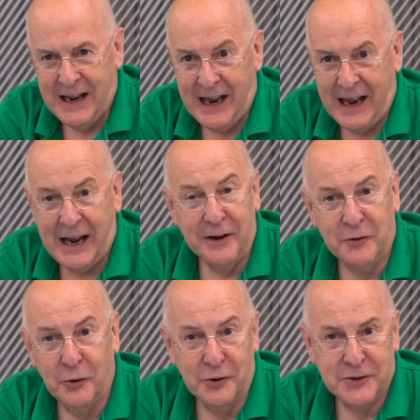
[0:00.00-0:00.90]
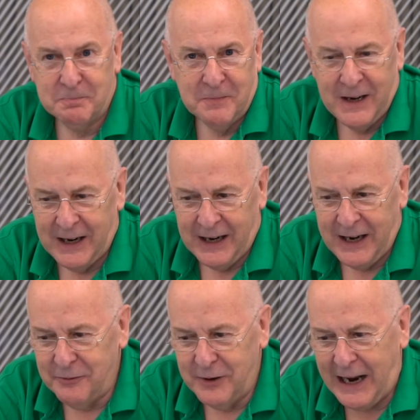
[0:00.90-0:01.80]
And of course,
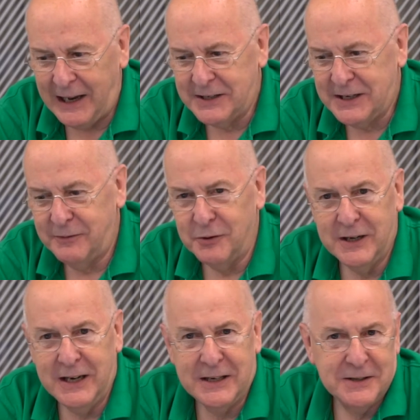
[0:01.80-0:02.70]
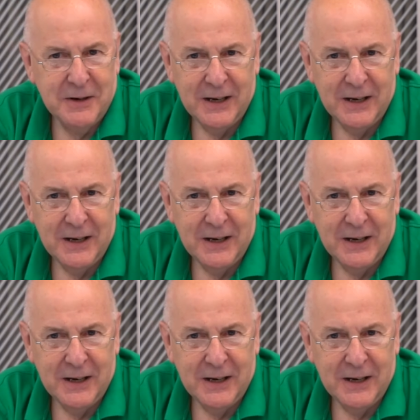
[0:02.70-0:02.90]
in reality, if you did it,